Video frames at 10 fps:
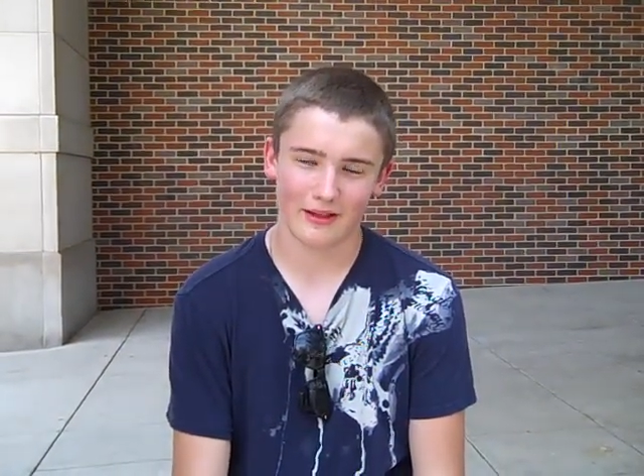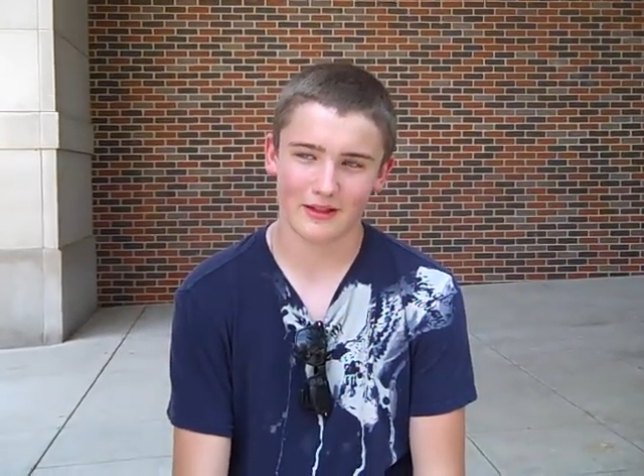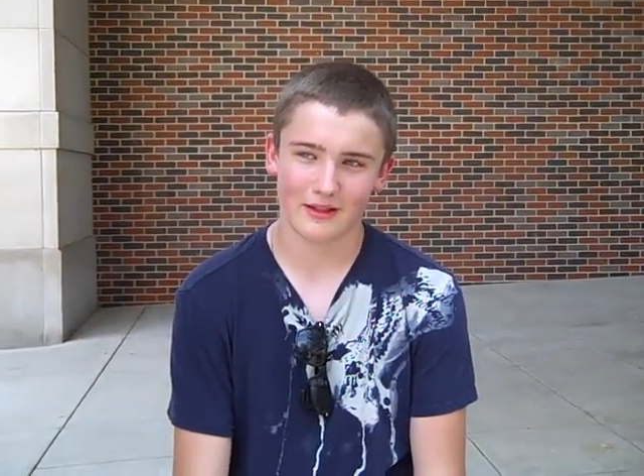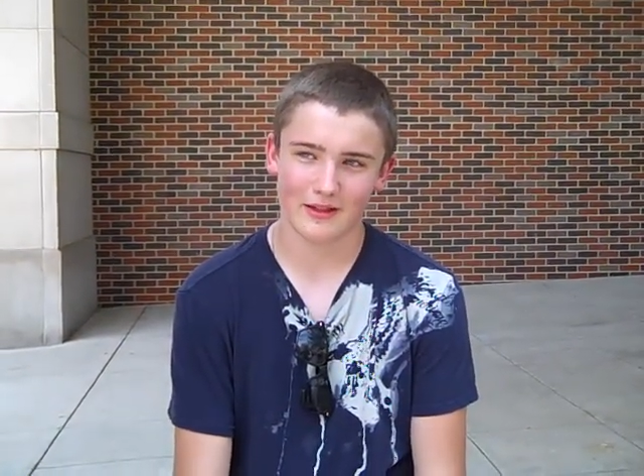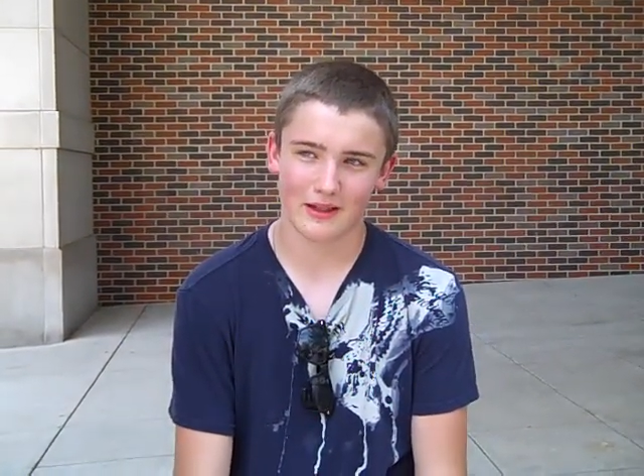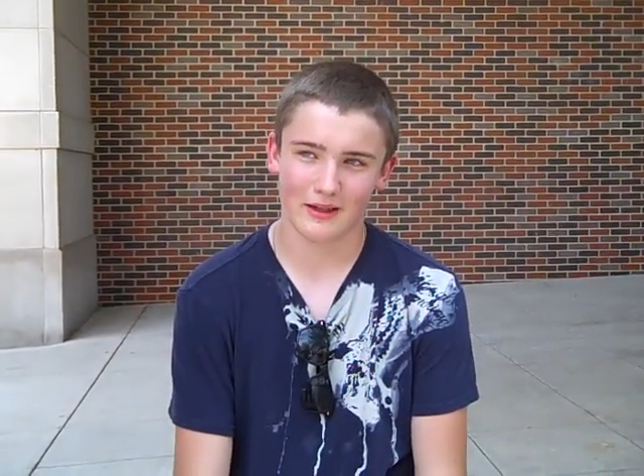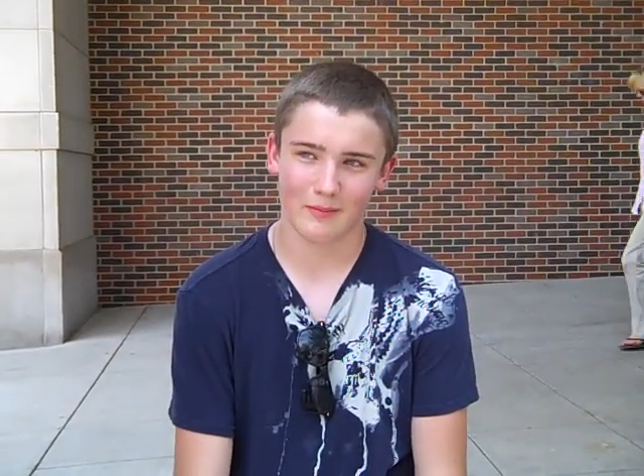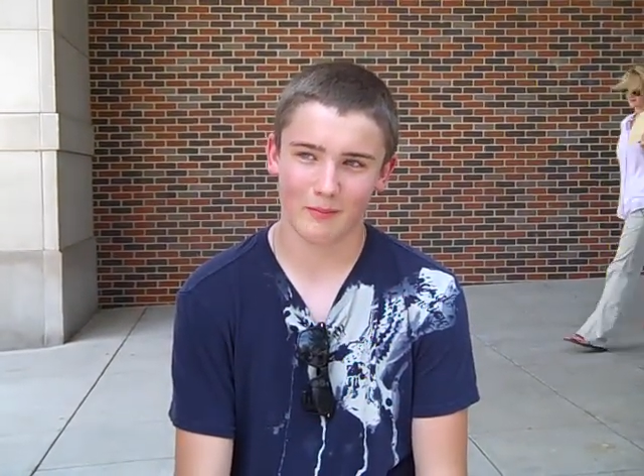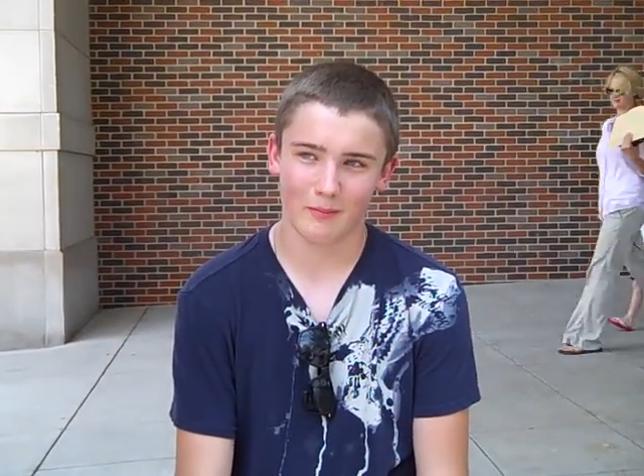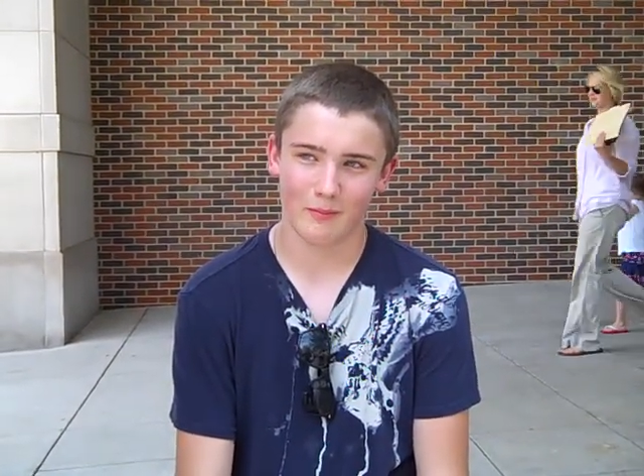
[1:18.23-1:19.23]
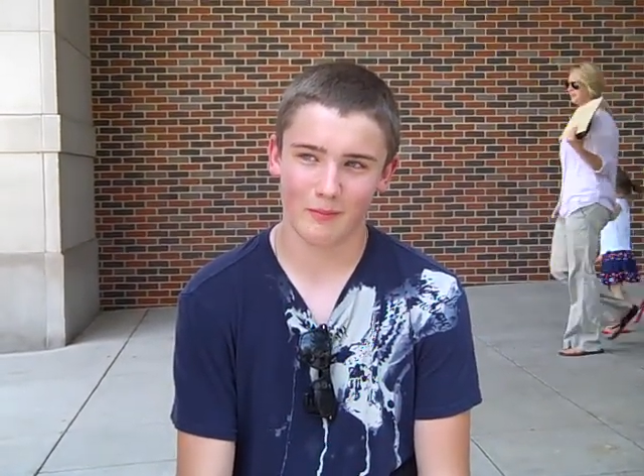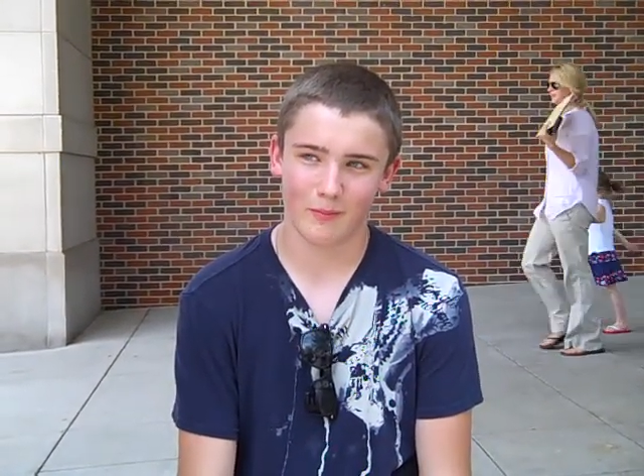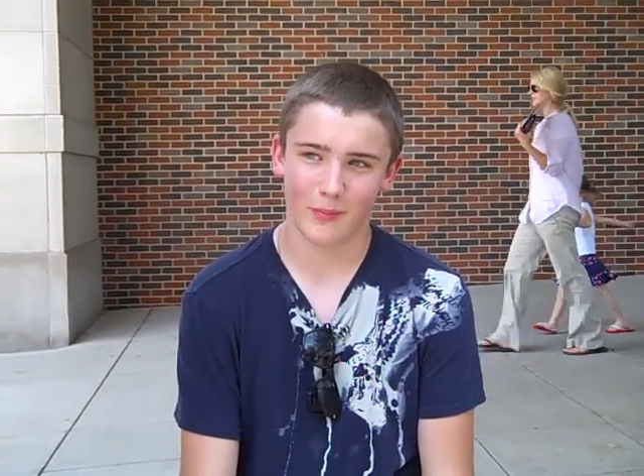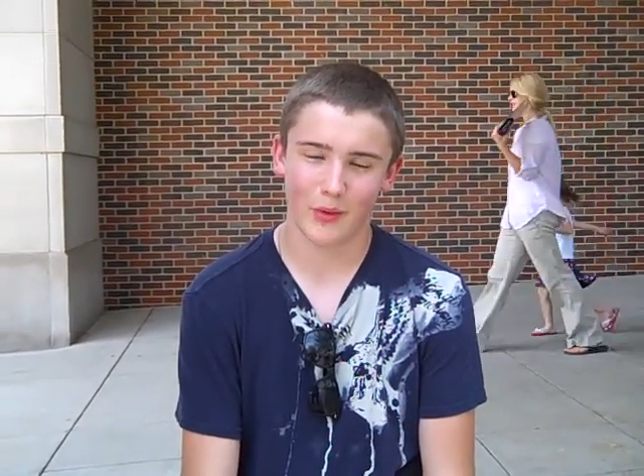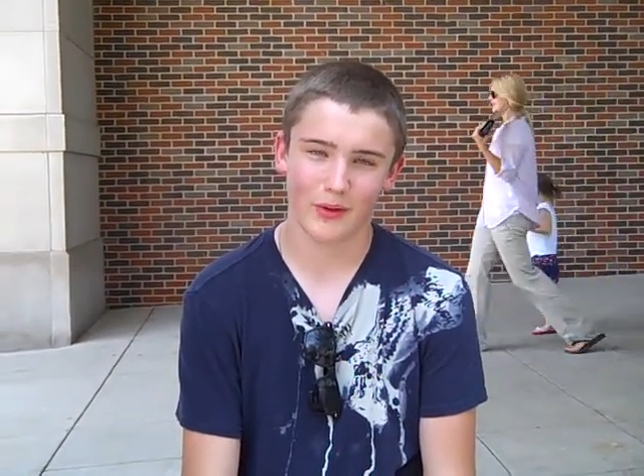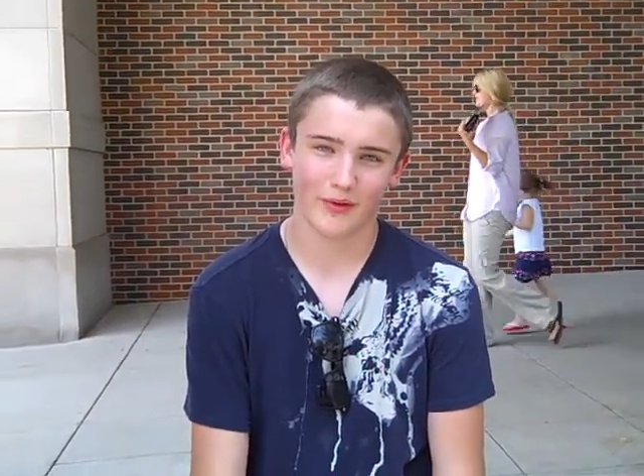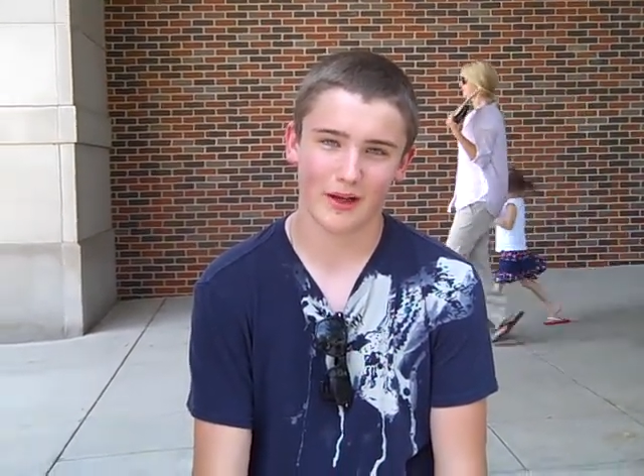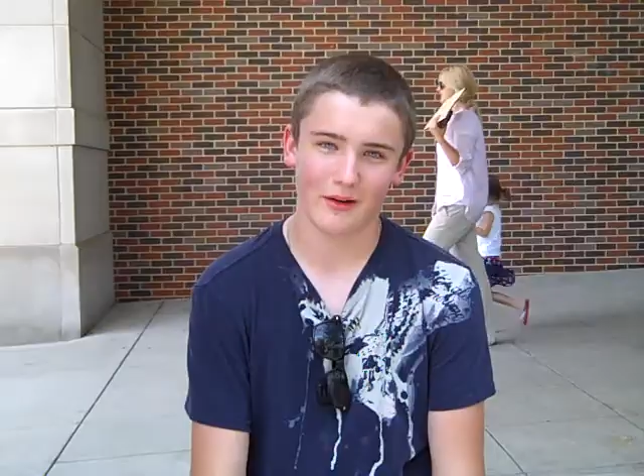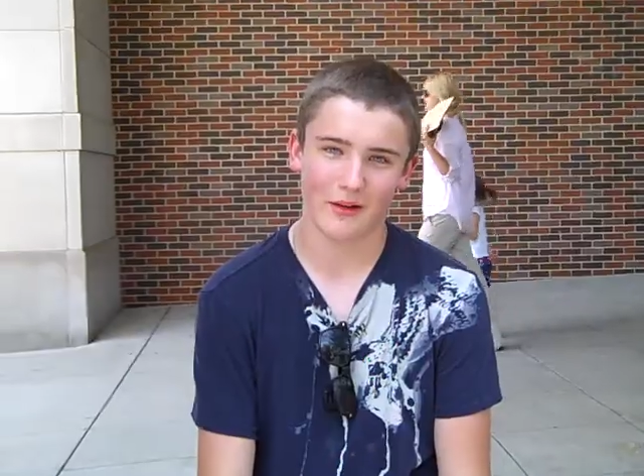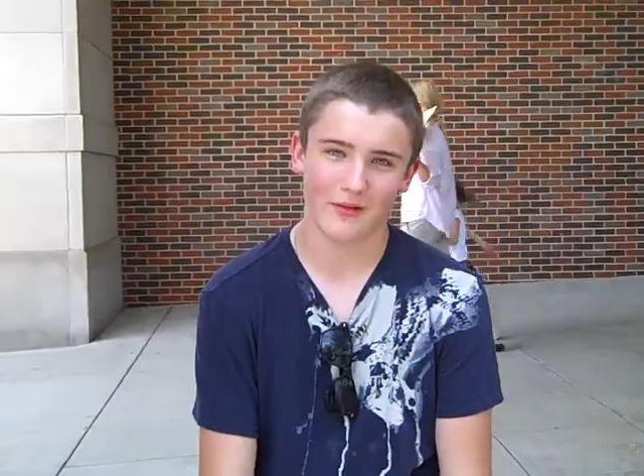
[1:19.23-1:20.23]
it
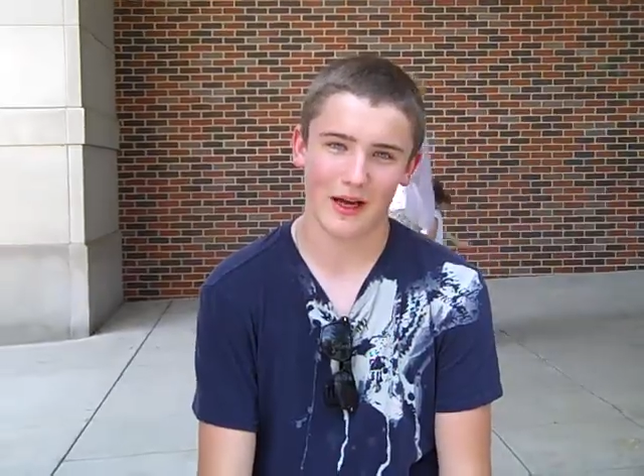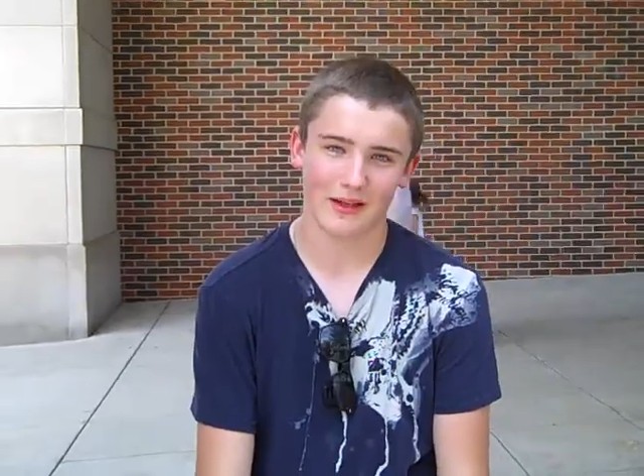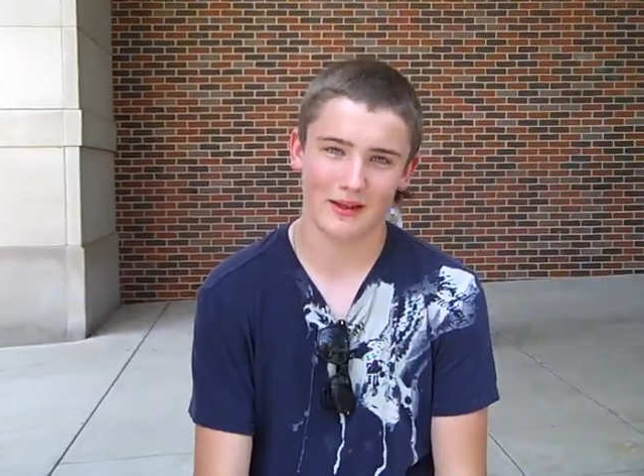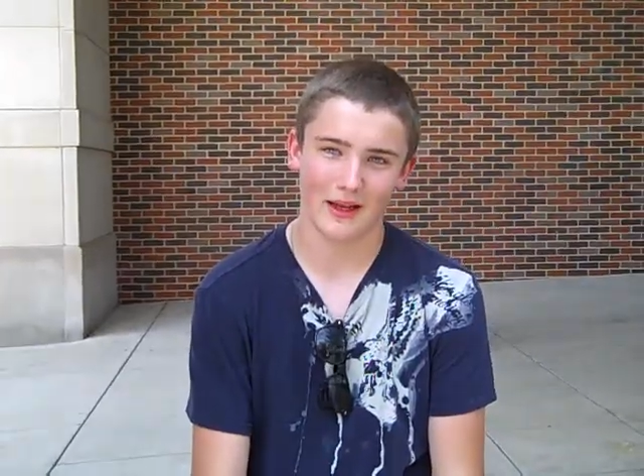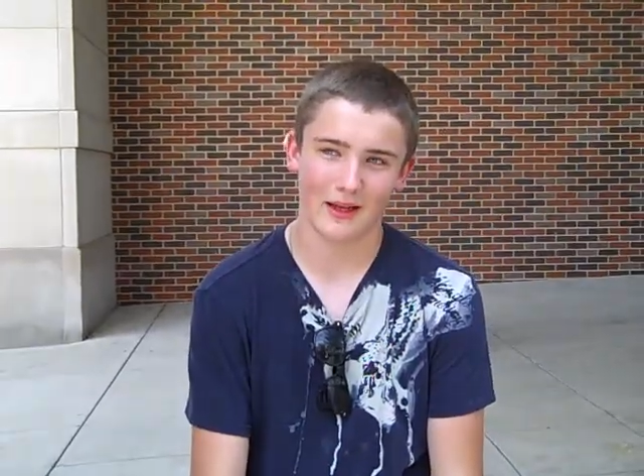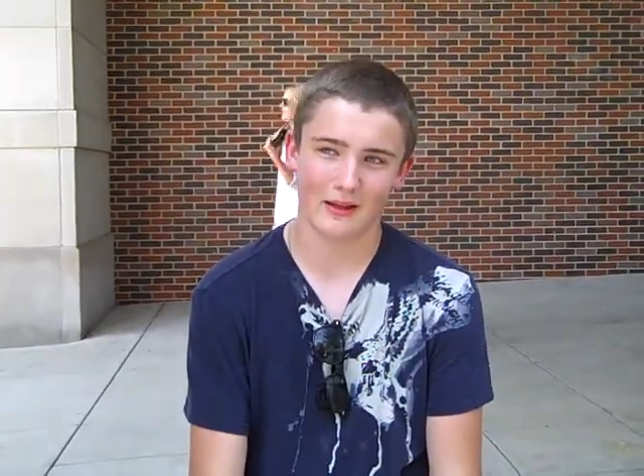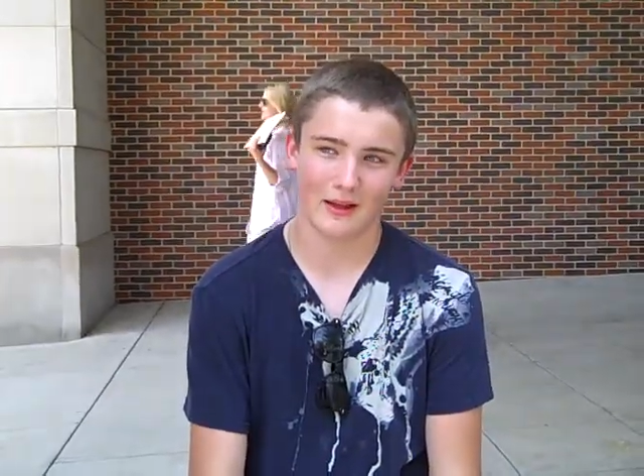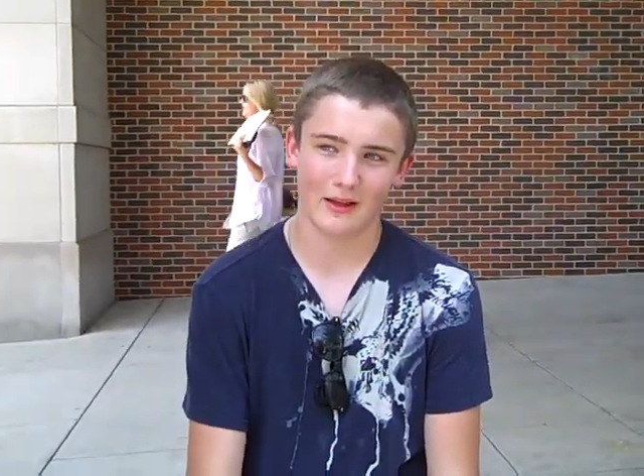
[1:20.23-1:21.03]
boils down to the fact that